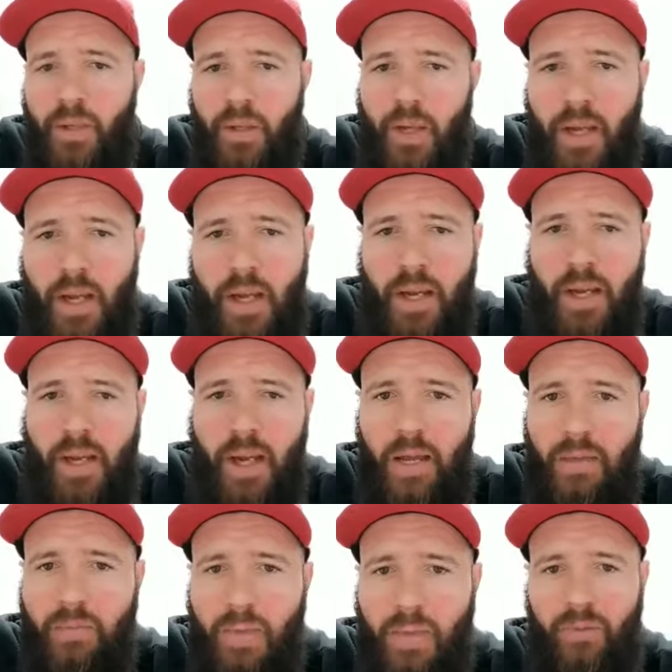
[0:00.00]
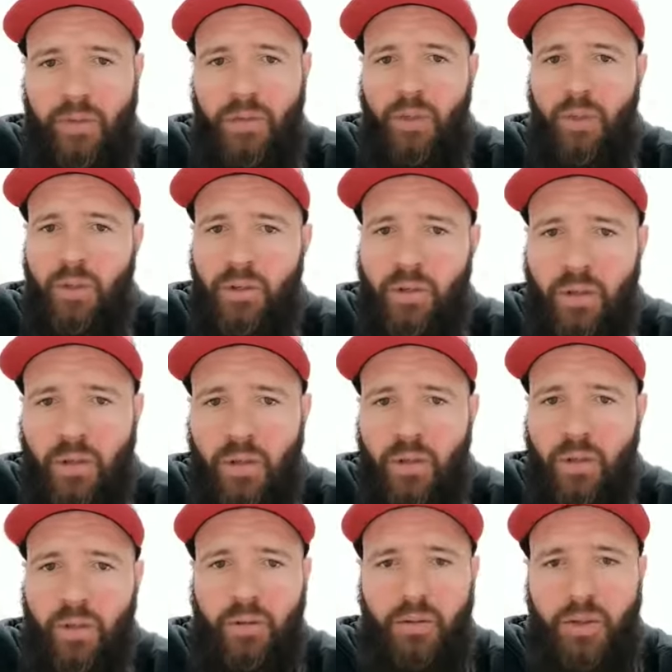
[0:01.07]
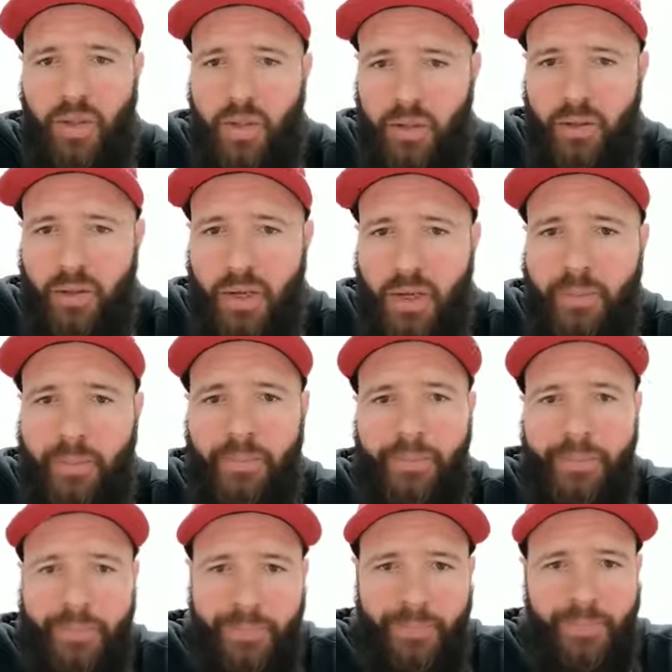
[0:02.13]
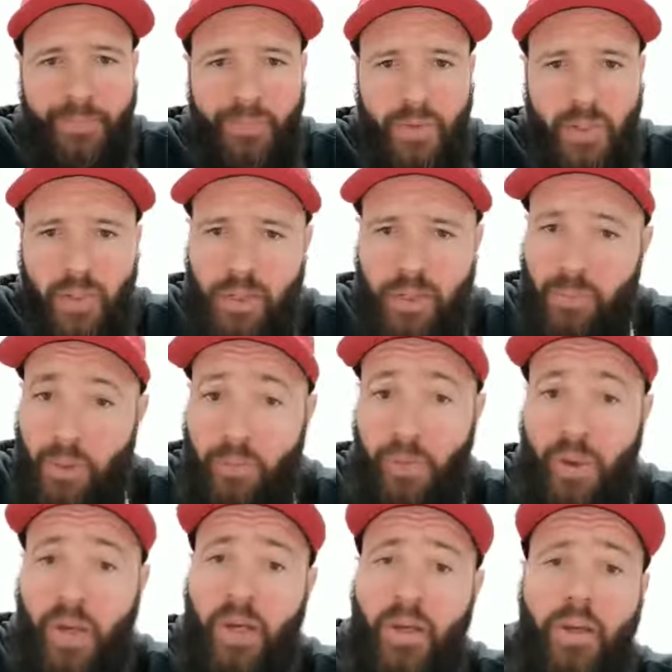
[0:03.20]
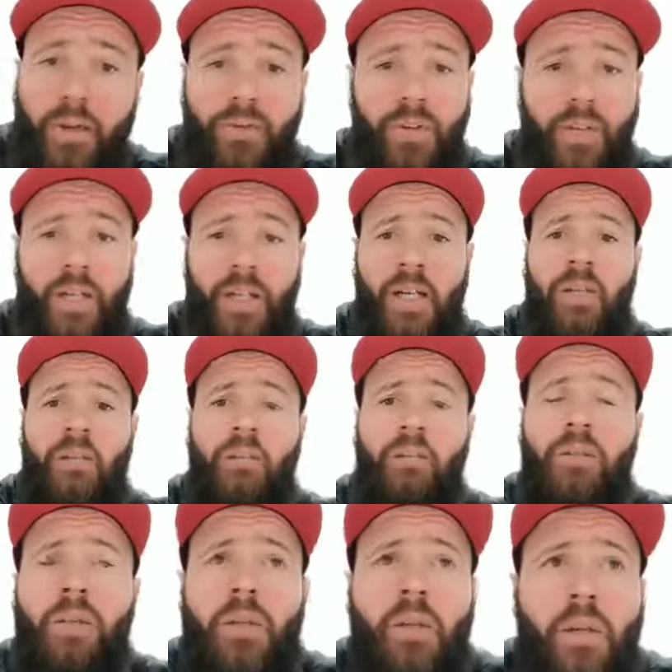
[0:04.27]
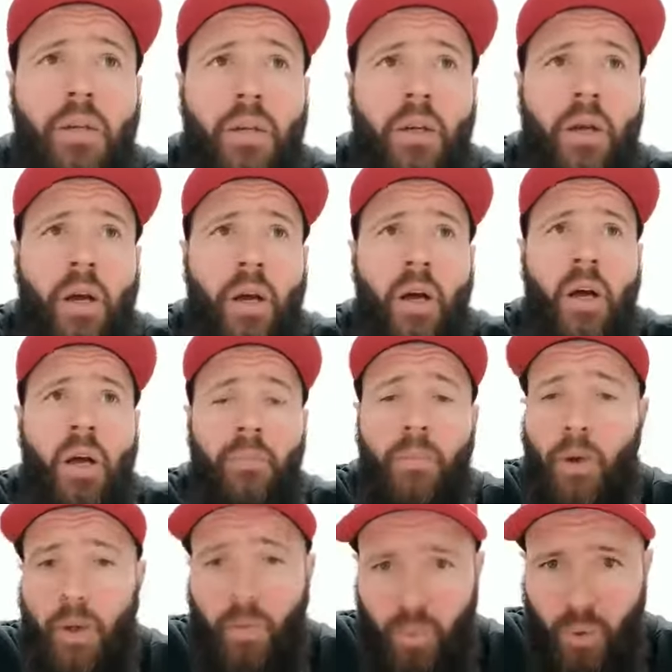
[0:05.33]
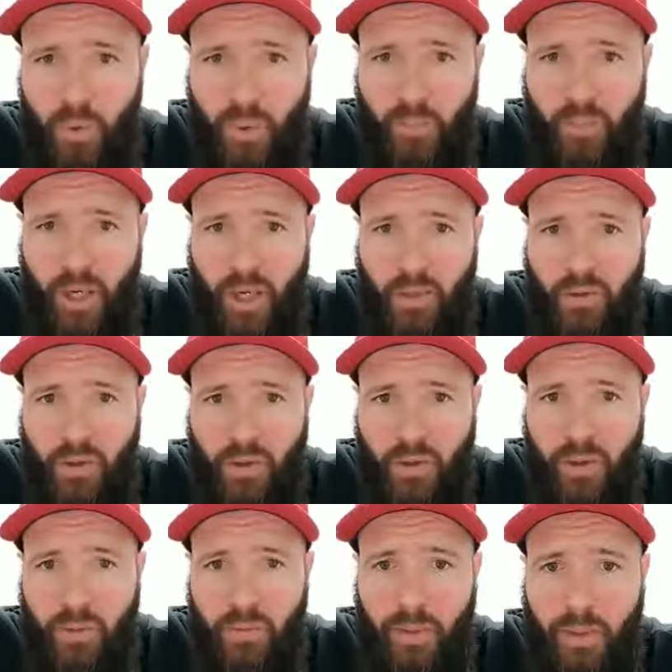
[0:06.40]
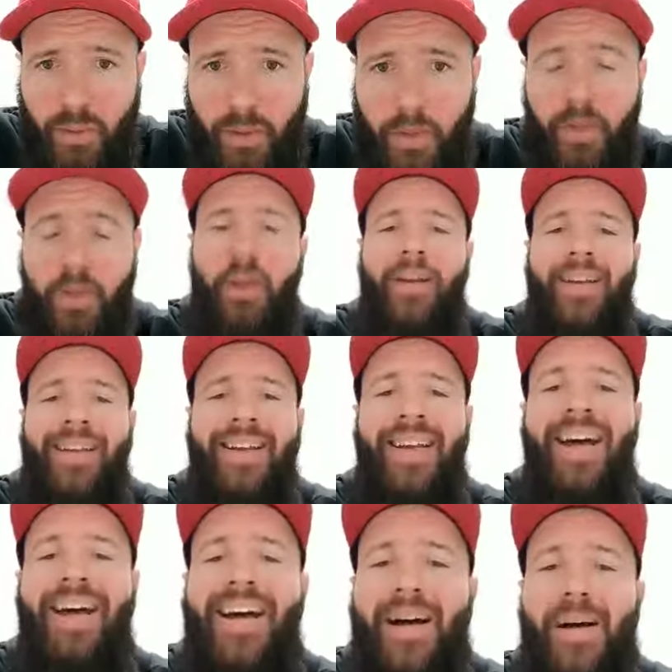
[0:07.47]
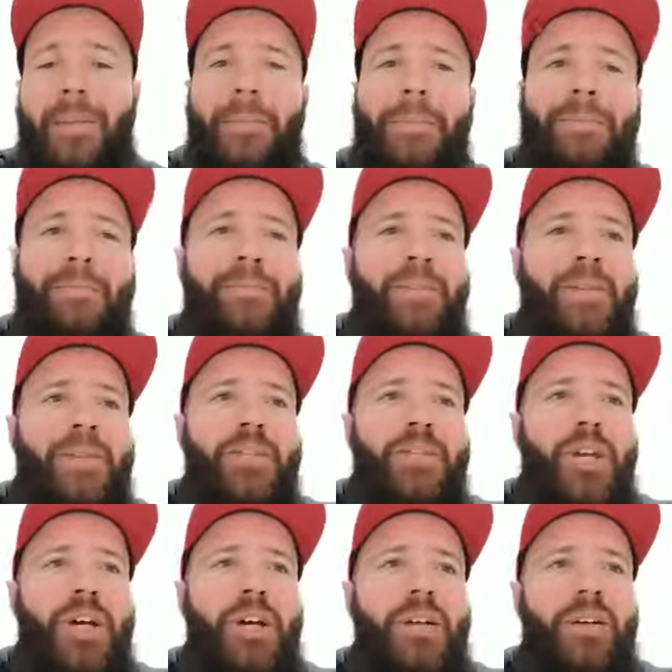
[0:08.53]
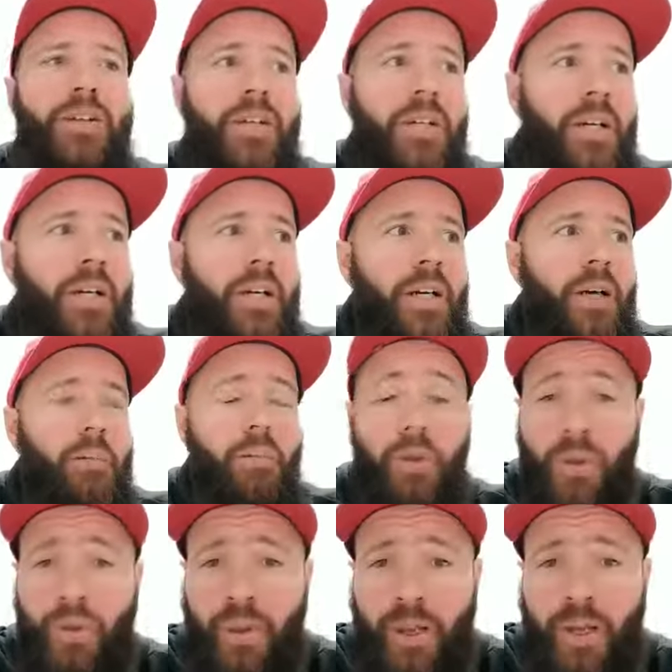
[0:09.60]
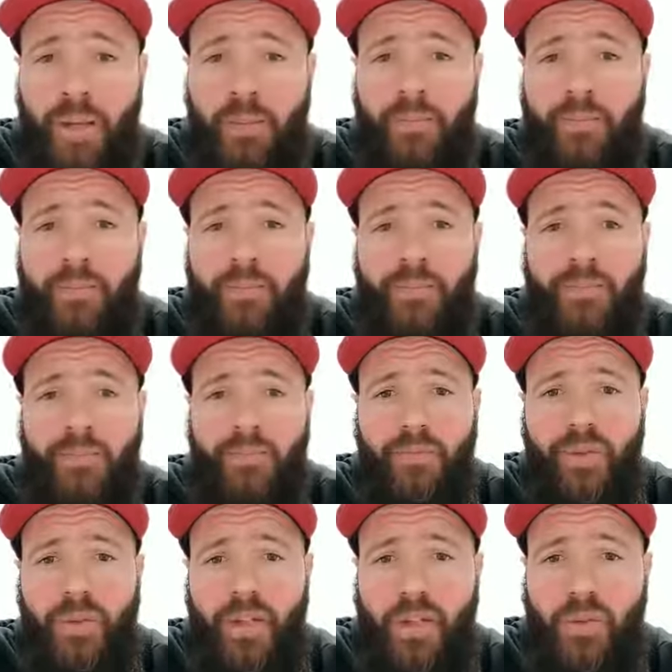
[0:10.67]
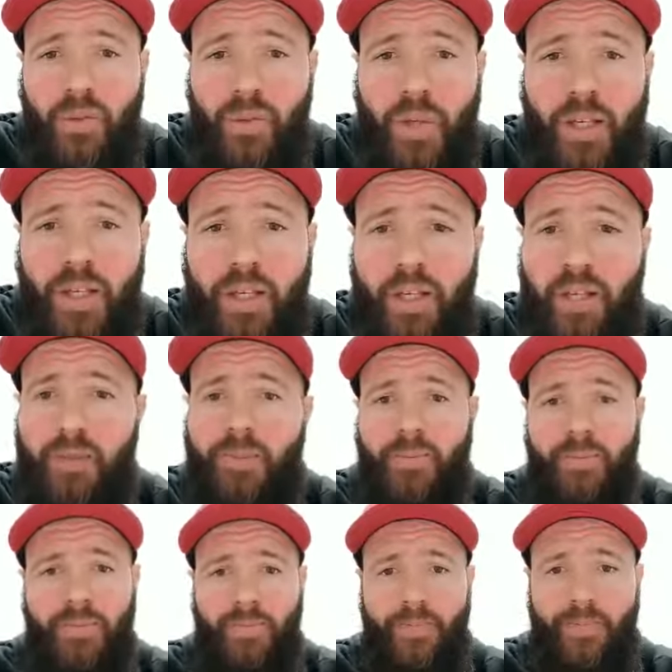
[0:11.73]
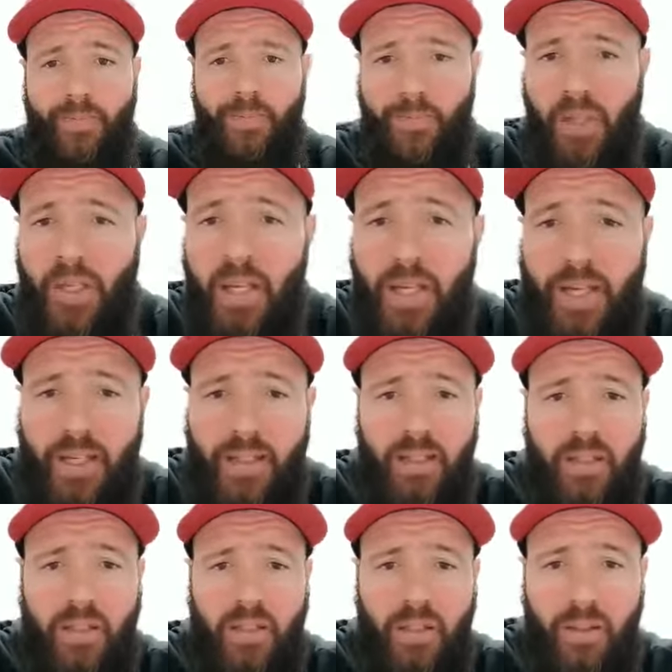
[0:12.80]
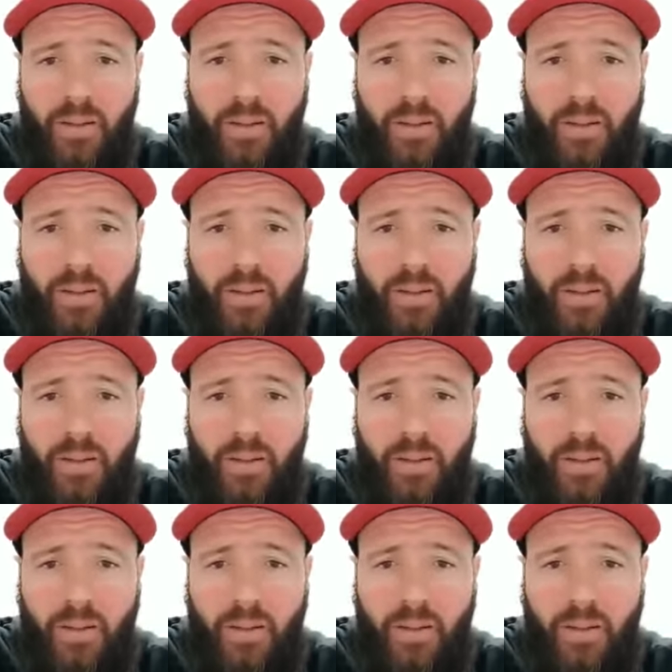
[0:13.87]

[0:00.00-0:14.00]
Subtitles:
a admin for Tunestock, and here I am. So that's my bio for now. I will be back, don't you worry. So my theme for this week is,